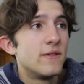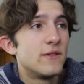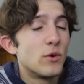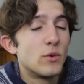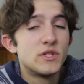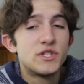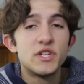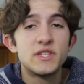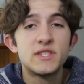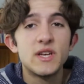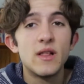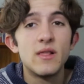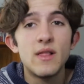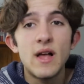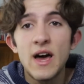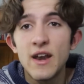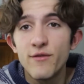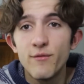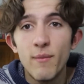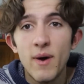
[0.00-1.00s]
there was just a
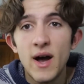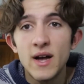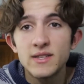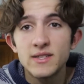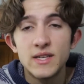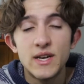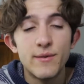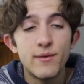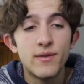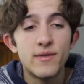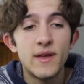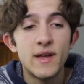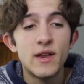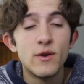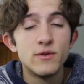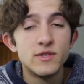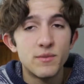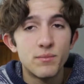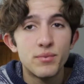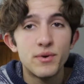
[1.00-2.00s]
lot of moss and everything,
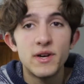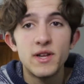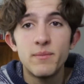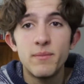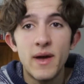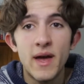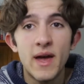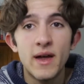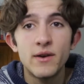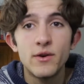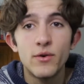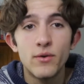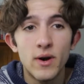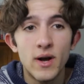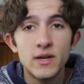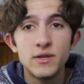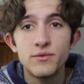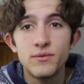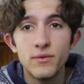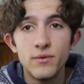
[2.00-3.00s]
and it was a pretty bad
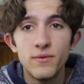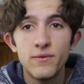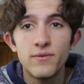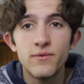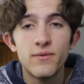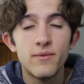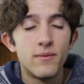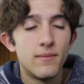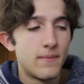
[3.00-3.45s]
garage roof.